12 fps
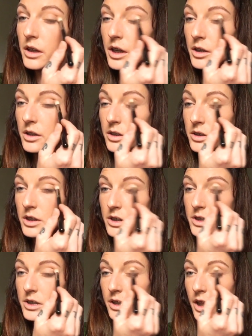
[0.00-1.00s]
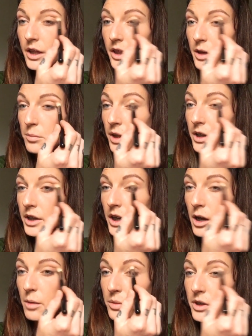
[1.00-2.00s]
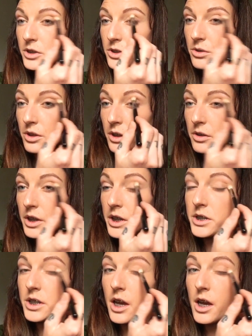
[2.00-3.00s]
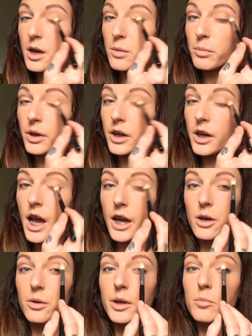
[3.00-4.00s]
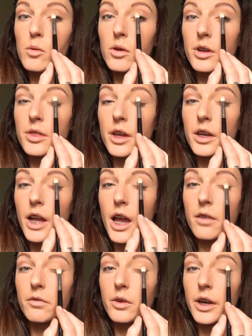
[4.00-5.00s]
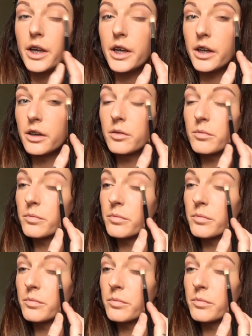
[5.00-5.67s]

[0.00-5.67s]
and slightly blending up into the crease, but not going more than halfway in.